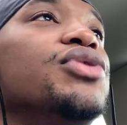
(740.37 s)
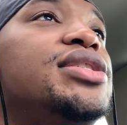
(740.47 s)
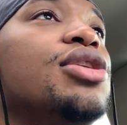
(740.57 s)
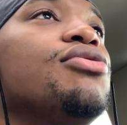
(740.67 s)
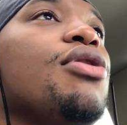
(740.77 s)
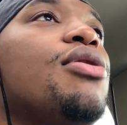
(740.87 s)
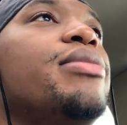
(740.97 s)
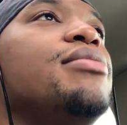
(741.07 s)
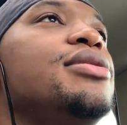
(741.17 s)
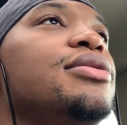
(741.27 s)
we still growing,
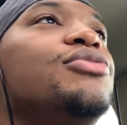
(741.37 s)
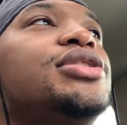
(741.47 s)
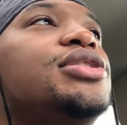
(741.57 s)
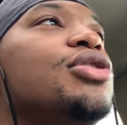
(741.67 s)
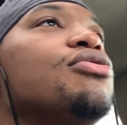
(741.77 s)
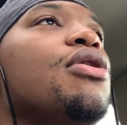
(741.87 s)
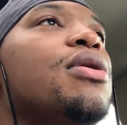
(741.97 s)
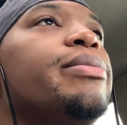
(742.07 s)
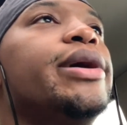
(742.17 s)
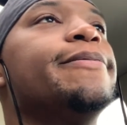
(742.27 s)
baby. We still
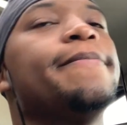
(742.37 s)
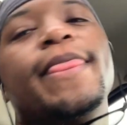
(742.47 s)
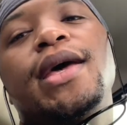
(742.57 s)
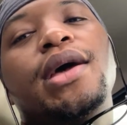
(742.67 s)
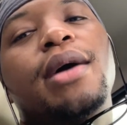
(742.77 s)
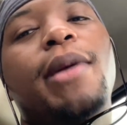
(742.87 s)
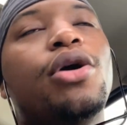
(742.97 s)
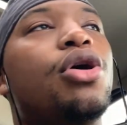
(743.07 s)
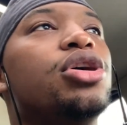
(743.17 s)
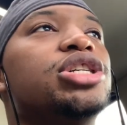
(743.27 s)
growing, but I'm not
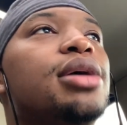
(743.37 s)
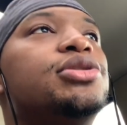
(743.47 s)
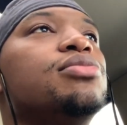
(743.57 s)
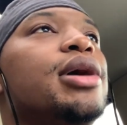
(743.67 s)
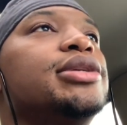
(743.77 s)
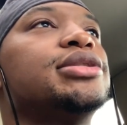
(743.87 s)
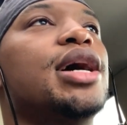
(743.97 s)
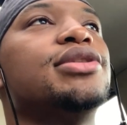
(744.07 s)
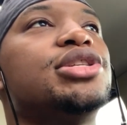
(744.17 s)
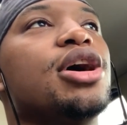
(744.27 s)
going to hold you up too much.
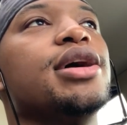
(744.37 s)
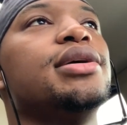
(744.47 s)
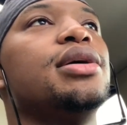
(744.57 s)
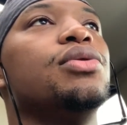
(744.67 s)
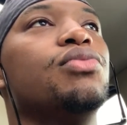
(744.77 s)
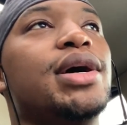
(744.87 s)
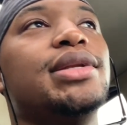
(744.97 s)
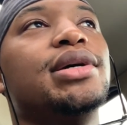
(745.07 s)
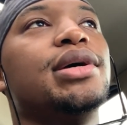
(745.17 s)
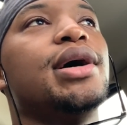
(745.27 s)
I'll start
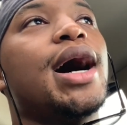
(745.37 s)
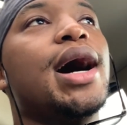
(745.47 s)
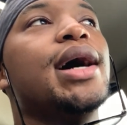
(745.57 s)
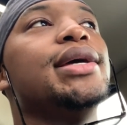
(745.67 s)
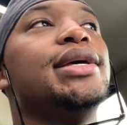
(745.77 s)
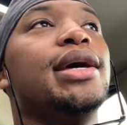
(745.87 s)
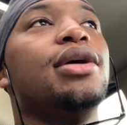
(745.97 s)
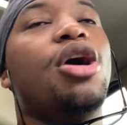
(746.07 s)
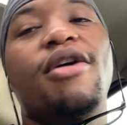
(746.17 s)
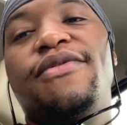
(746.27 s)
when I get
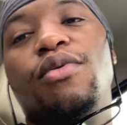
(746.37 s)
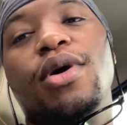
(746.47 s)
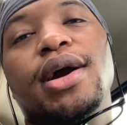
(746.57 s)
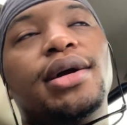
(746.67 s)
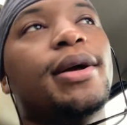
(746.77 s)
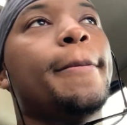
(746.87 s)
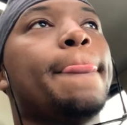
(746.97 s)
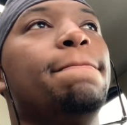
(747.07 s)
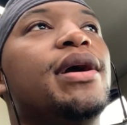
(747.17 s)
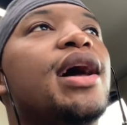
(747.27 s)
off of work.
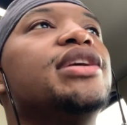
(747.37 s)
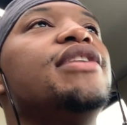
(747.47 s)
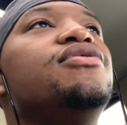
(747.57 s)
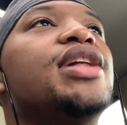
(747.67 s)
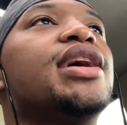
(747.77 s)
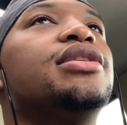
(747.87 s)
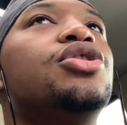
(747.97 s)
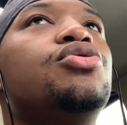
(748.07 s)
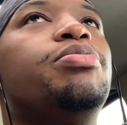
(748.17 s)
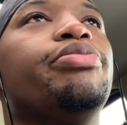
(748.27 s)
We'll kind of give you like a
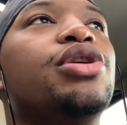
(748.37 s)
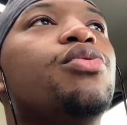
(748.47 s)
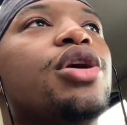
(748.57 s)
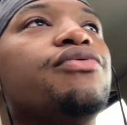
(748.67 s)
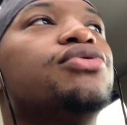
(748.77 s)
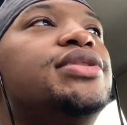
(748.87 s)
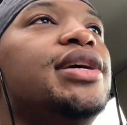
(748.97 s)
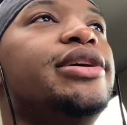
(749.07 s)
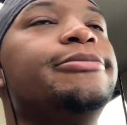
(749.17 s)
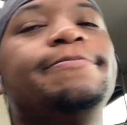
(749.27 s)
little pre-work
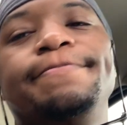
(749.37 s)
routine